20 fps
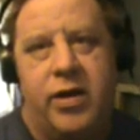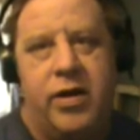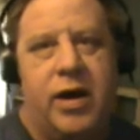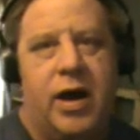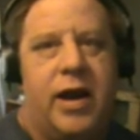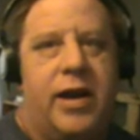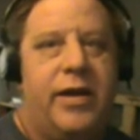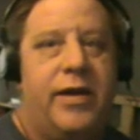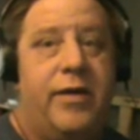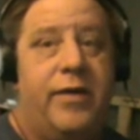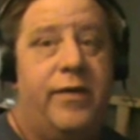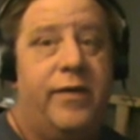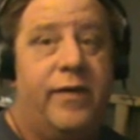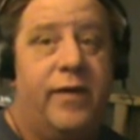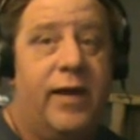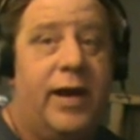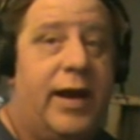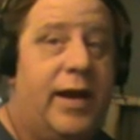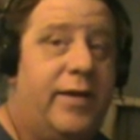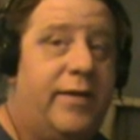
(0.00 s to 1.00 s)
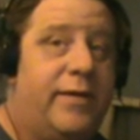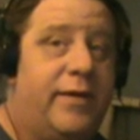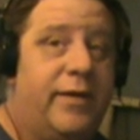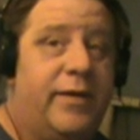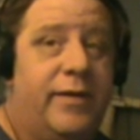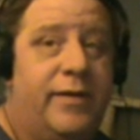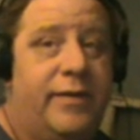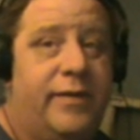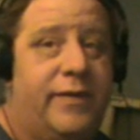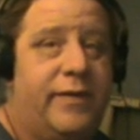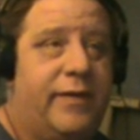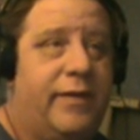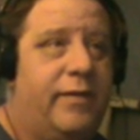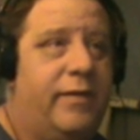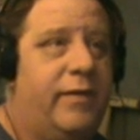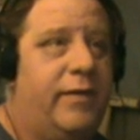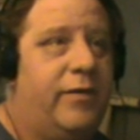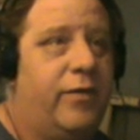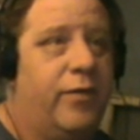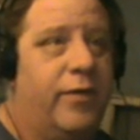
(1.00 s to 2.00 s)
You got to use lanterns and